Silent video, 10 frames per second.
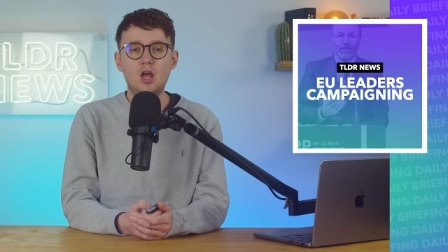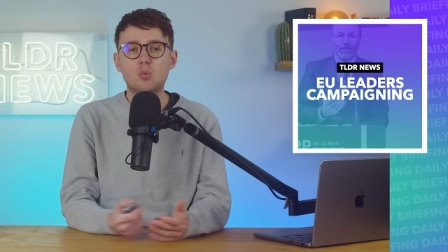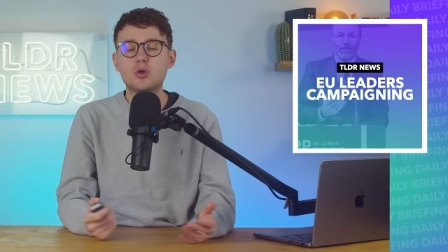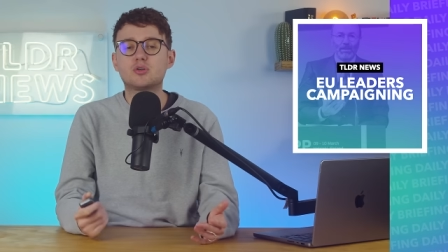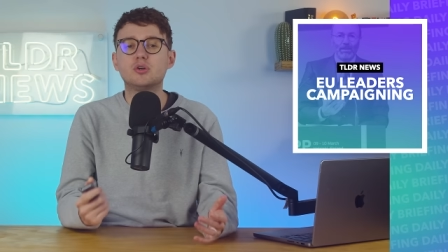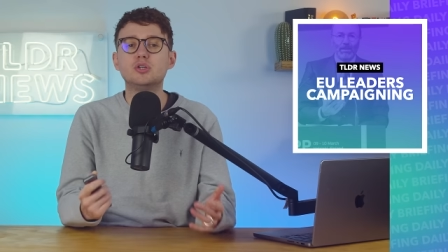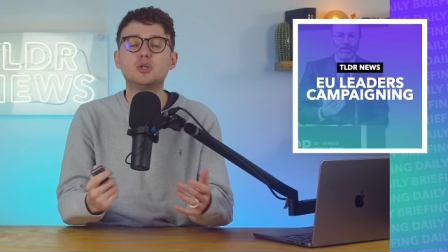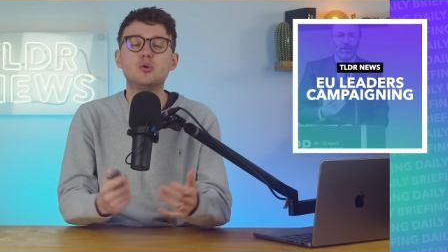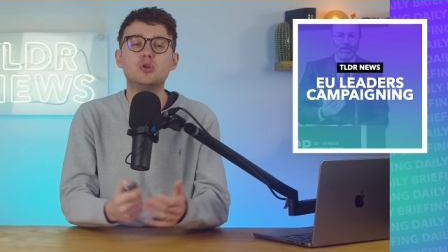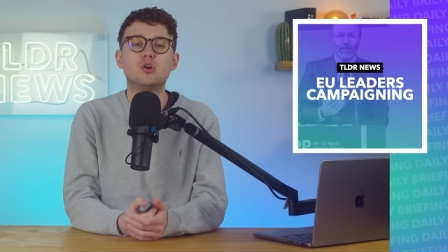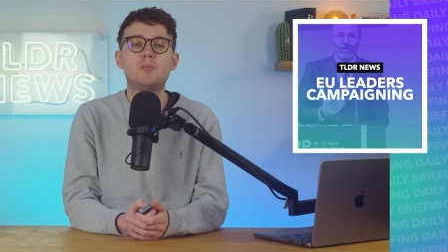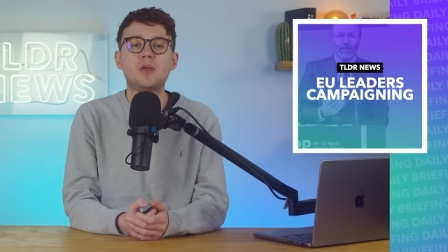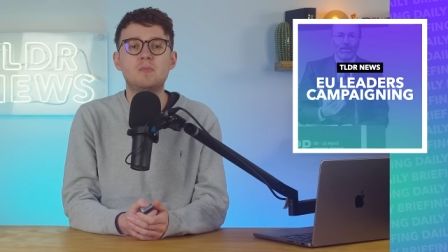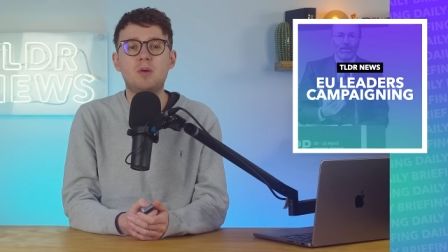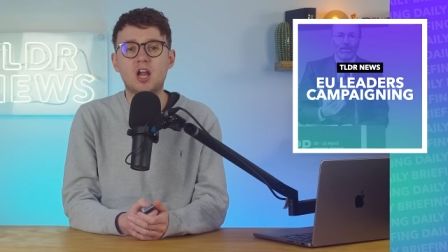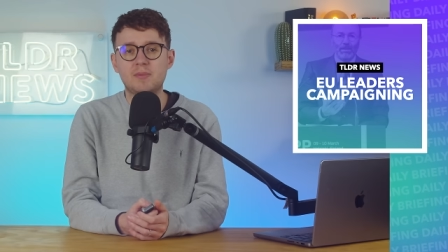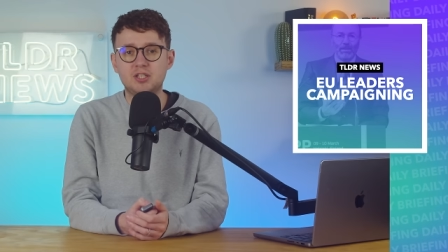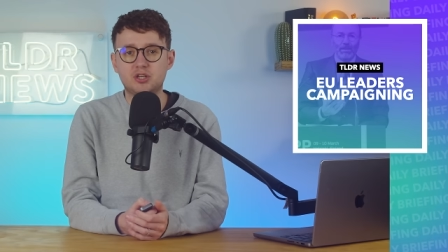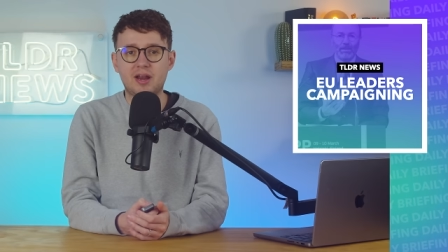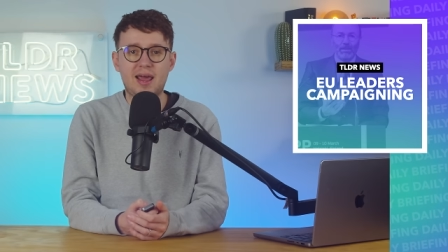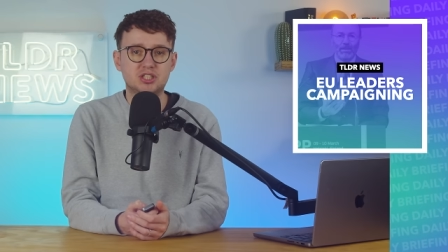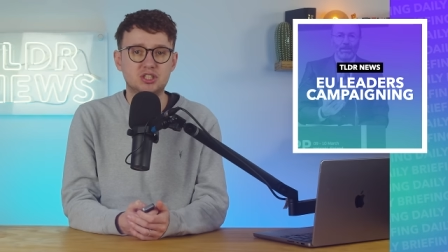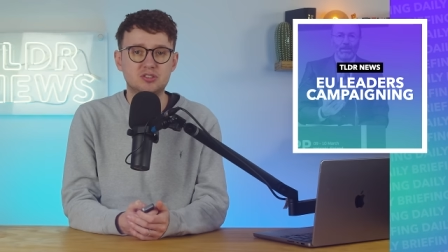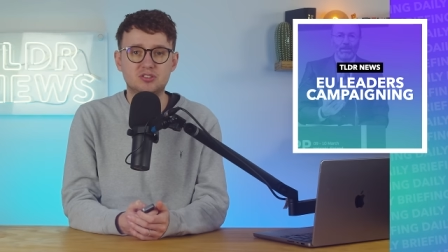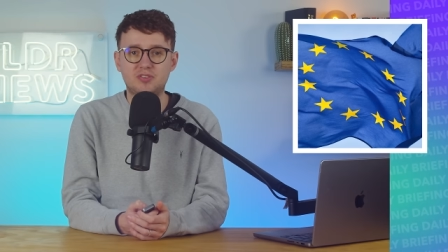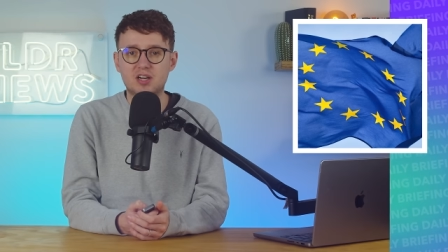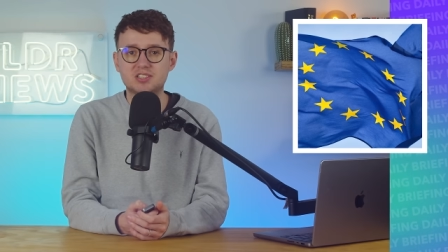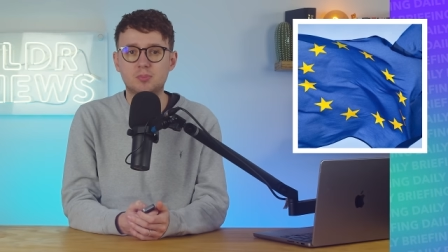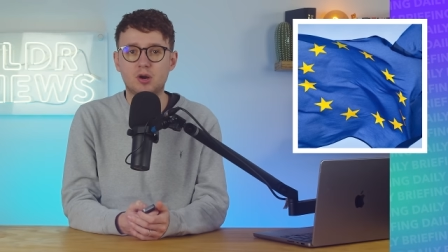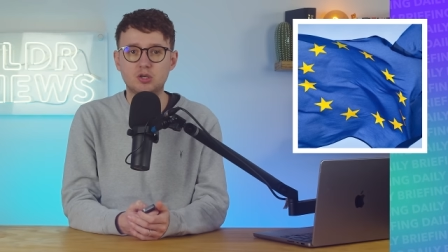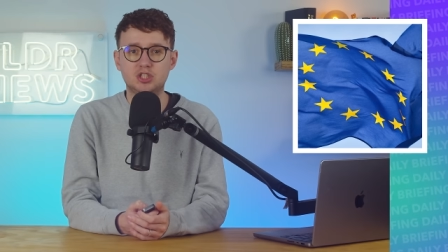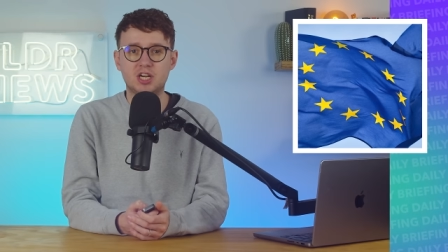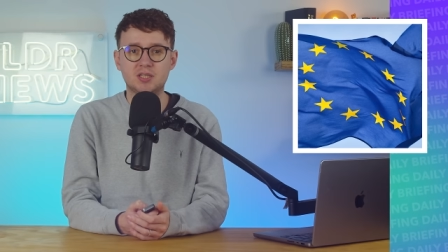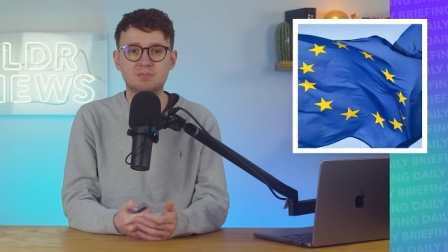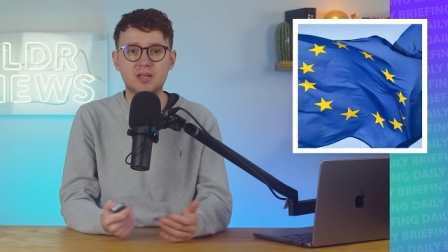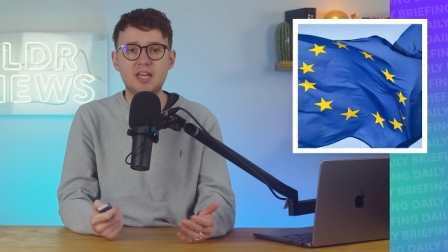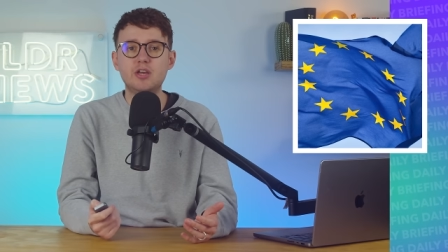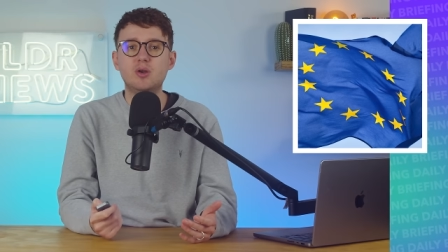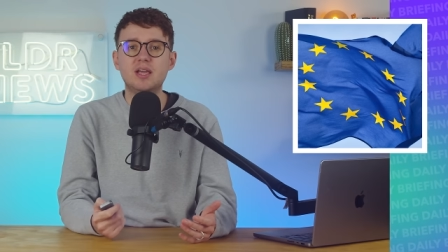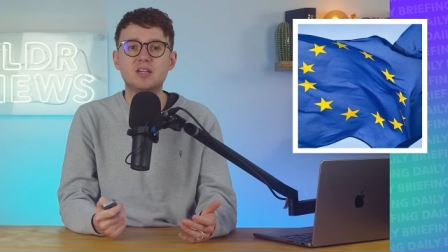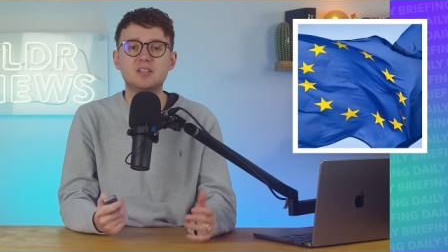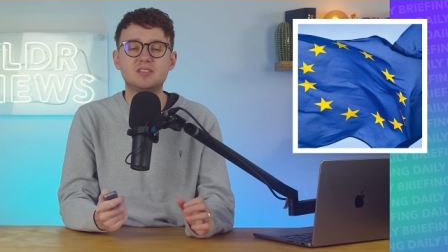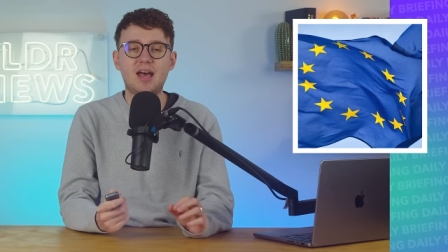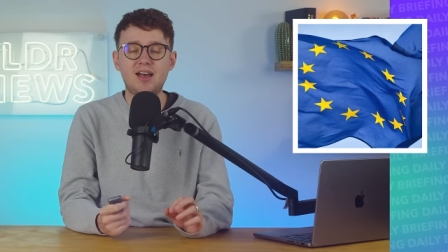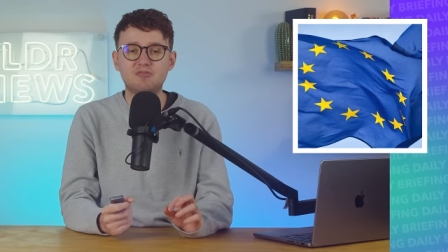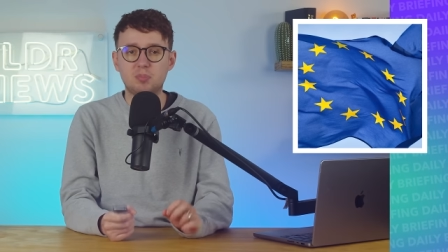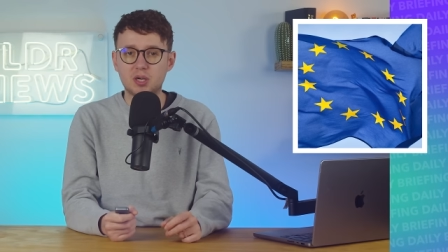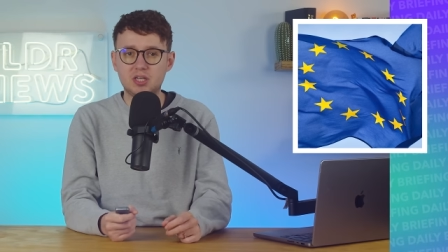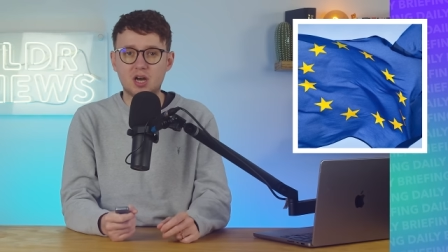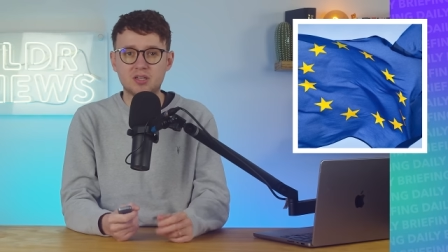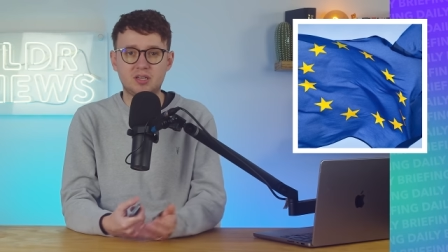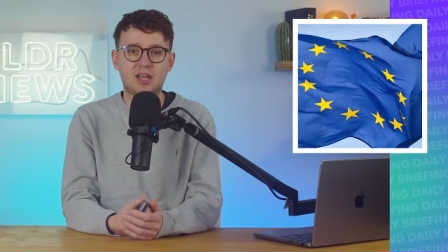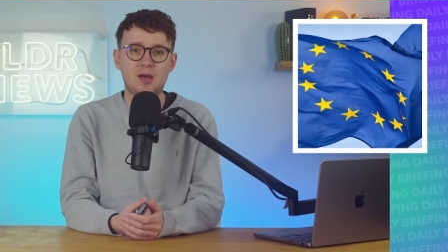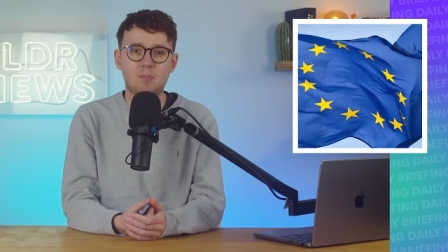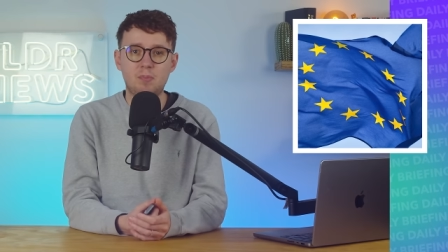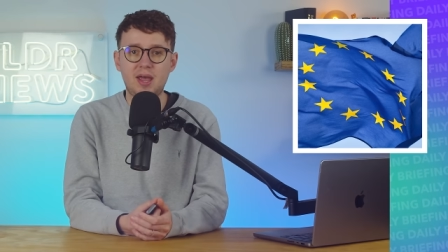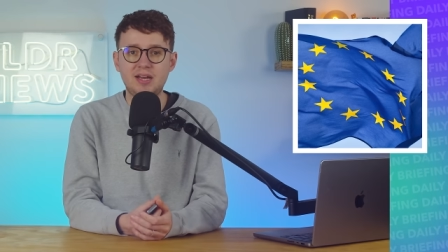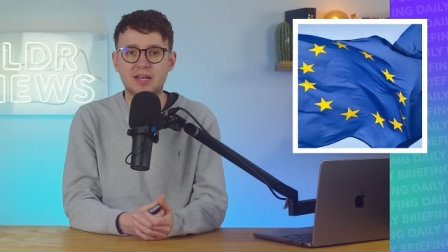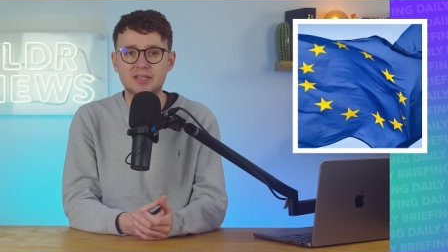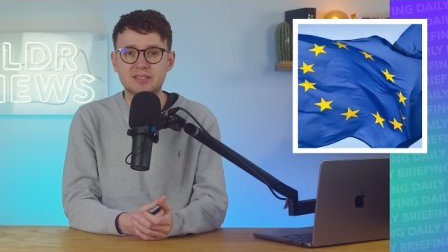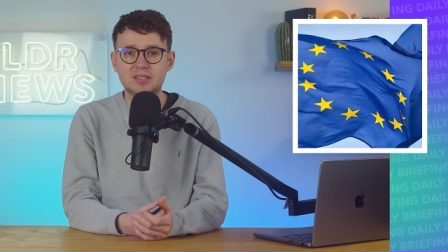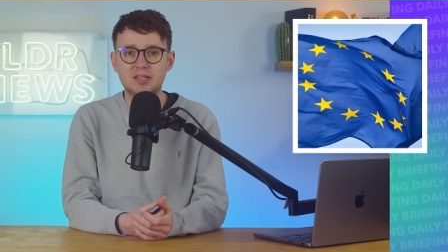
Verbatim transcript: With crucial European parliamentary elections fast approaching, EU leaders have begun campaigning.